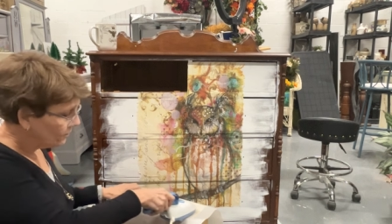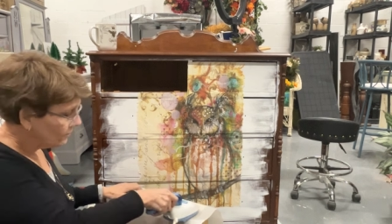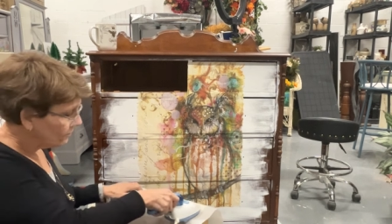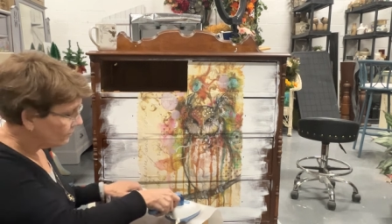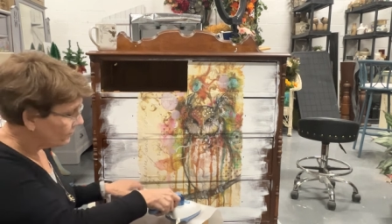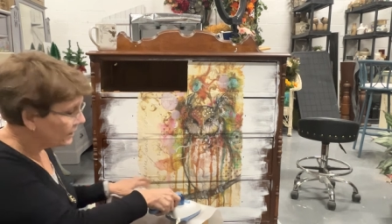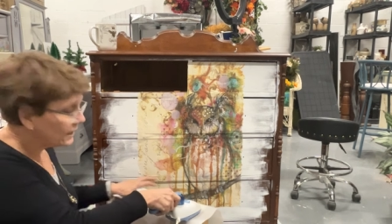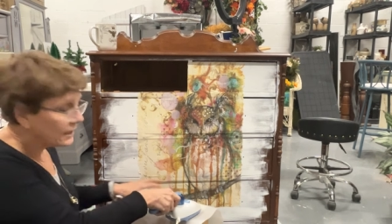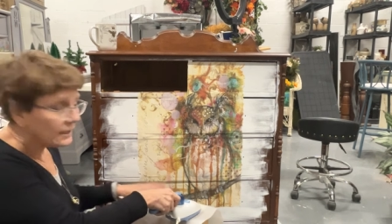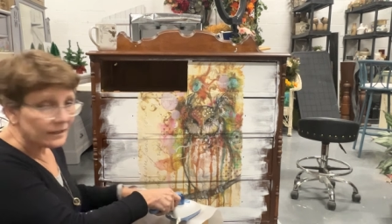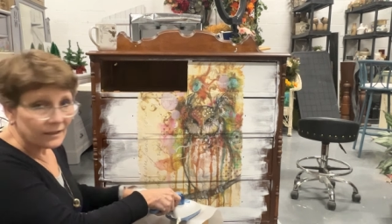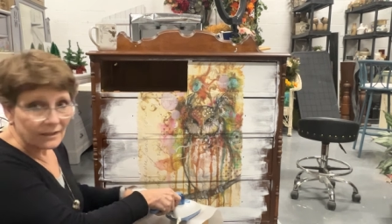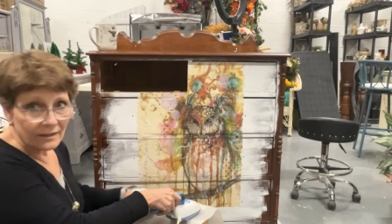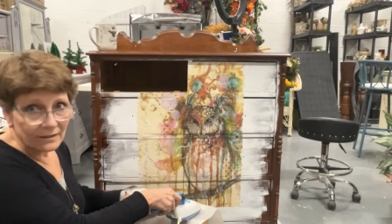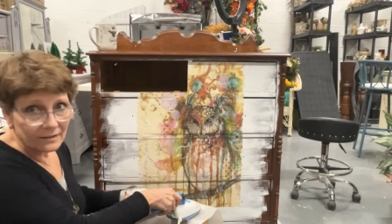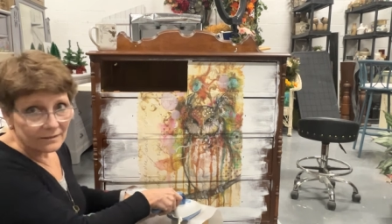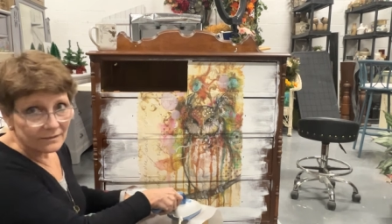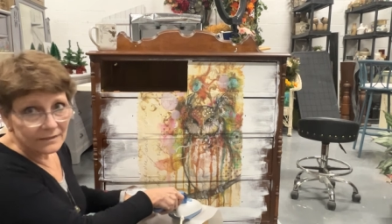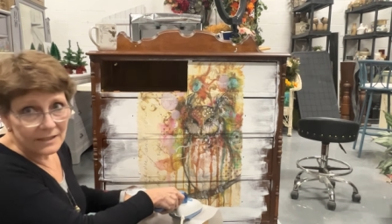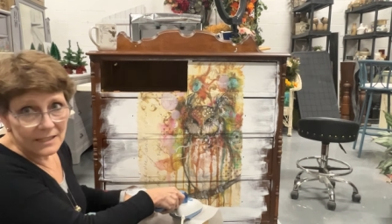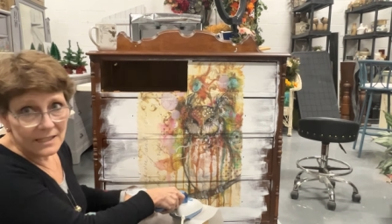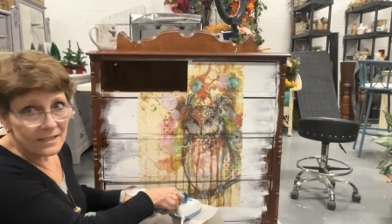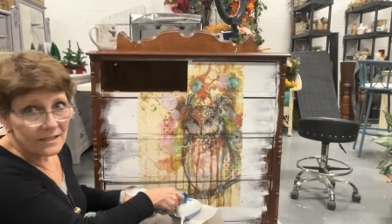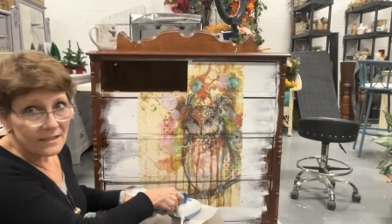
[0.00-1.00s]
Really,
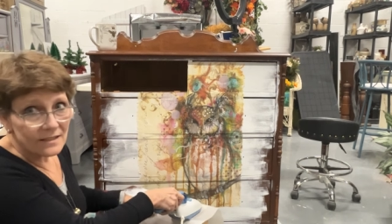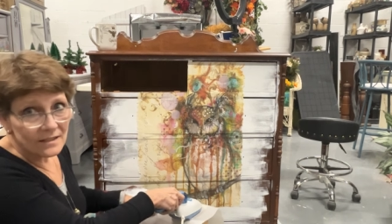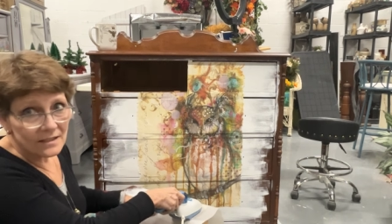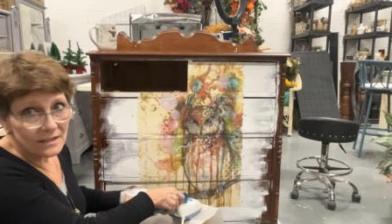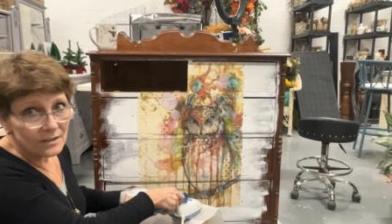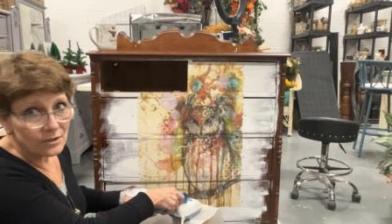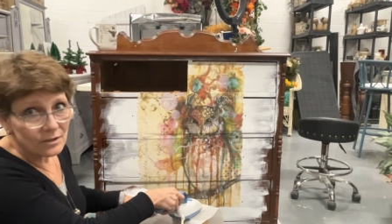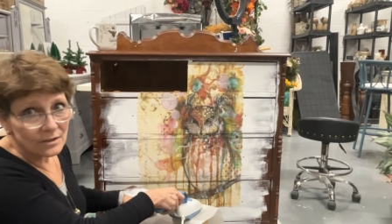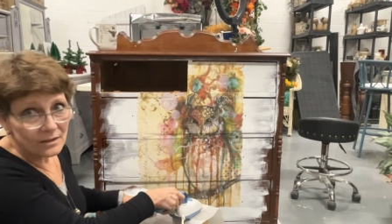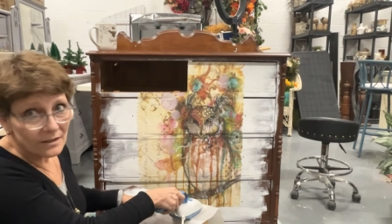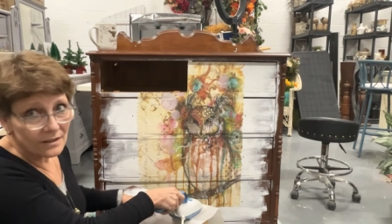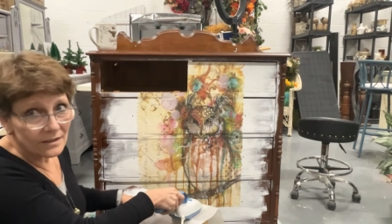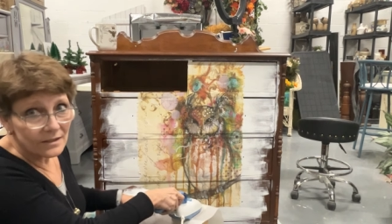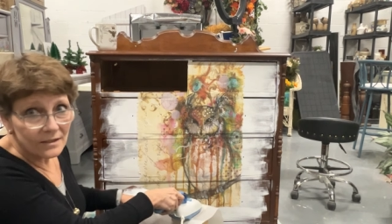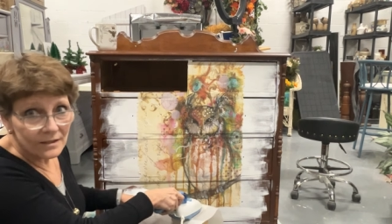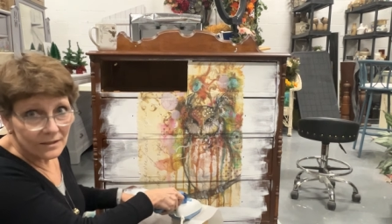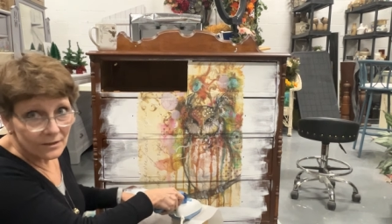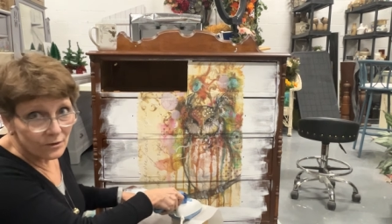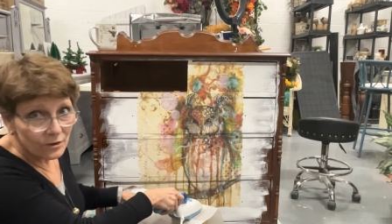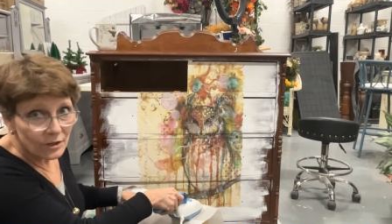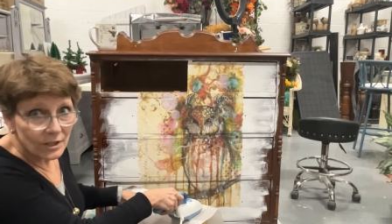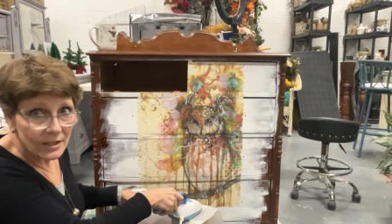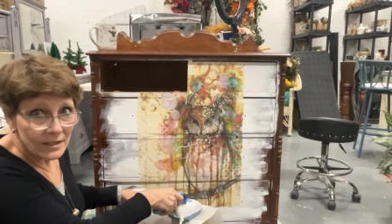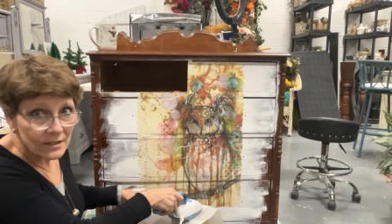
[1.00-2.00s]
this is, this is
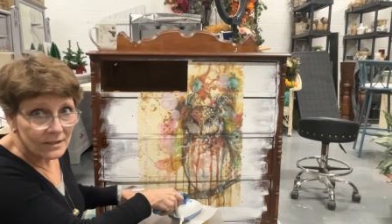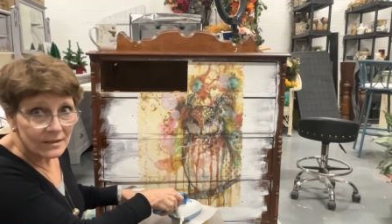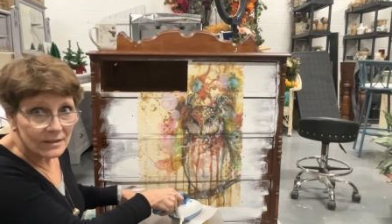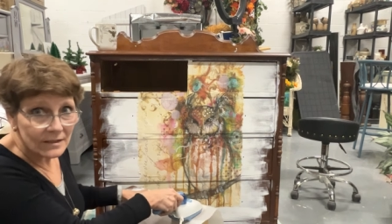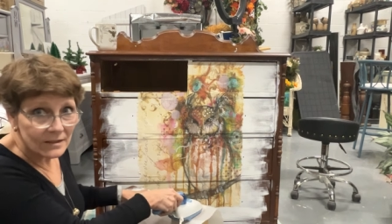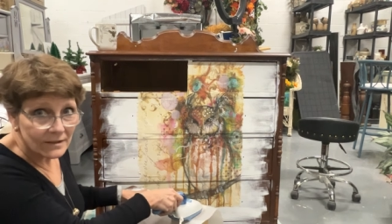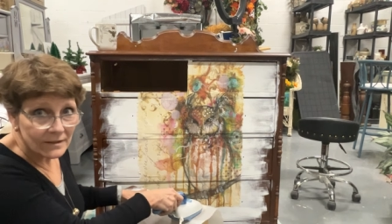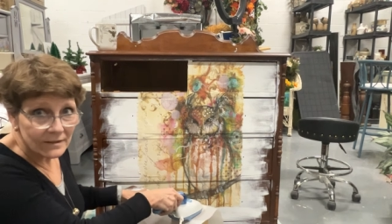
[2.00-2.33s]
just,